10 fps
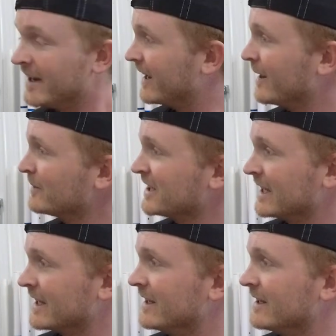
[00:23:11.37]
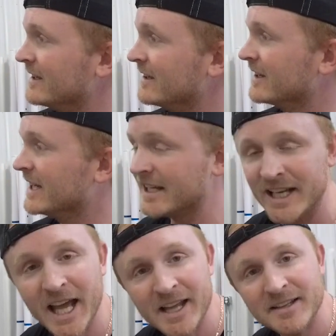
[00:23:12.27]
And I'm sitting in here in a
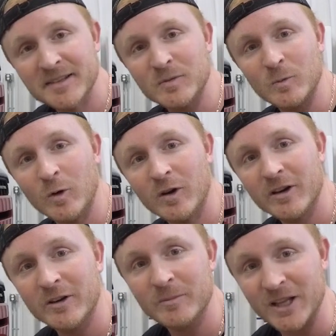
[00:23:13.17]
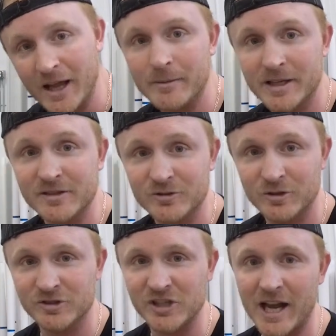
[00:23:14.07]
nice, warm,
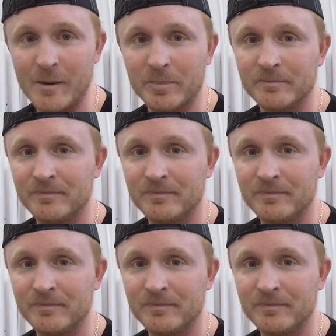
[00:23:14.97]
climate-controlled shop.